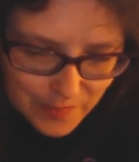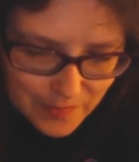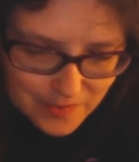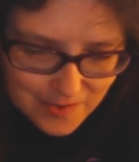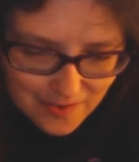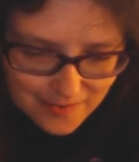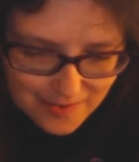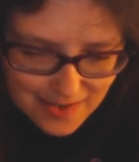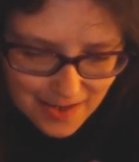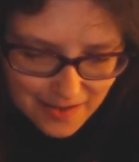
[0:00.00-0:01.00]
But the
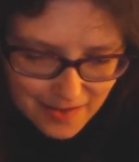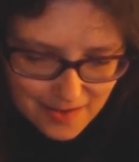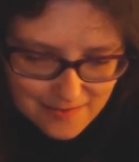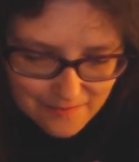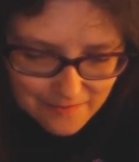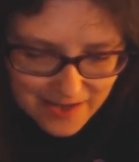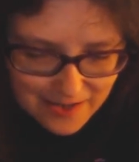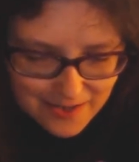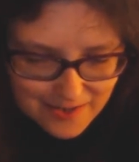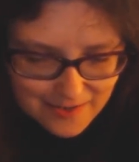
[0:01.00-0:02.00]
doctor
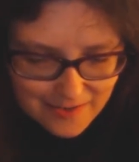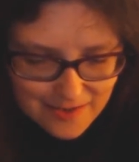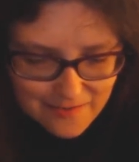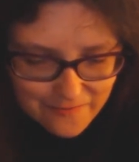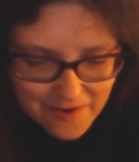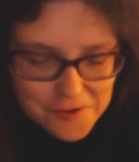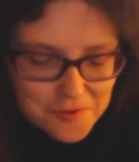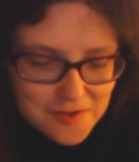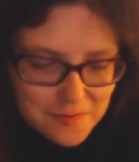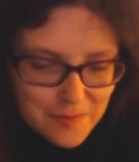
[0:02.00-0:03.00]
thinks they
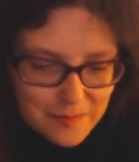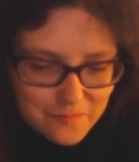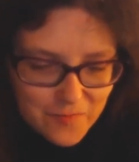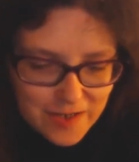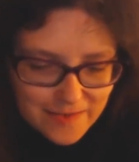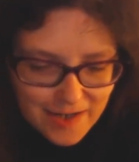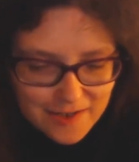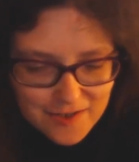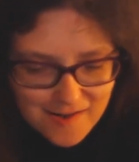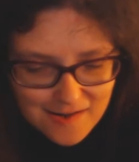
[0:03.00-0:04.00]
found a memory
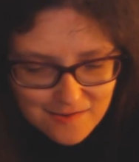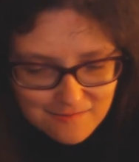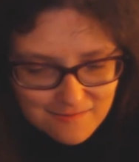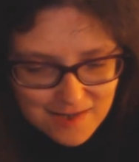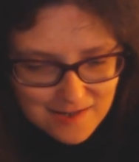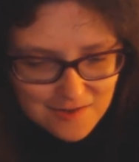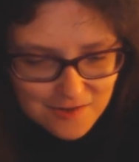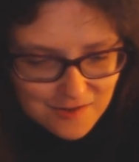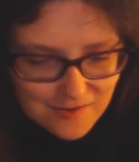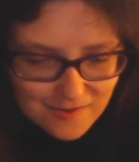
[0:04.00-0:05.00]
that she
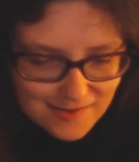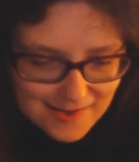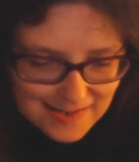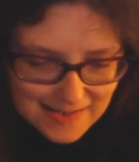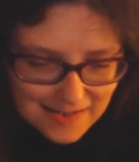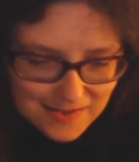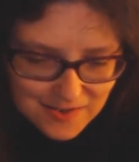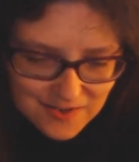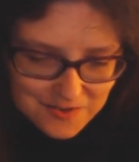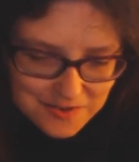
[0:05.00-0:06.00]
doesn't
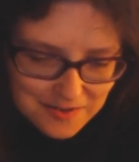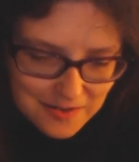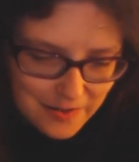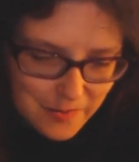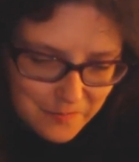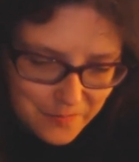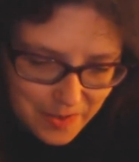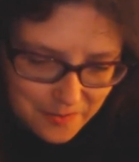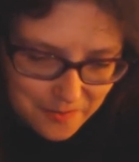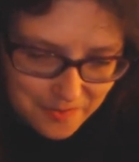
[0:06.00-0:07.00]
understand, she doesn't know
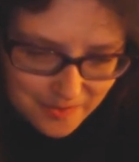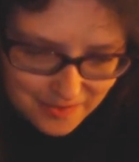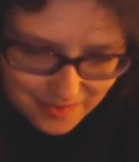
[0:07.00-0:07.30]
about.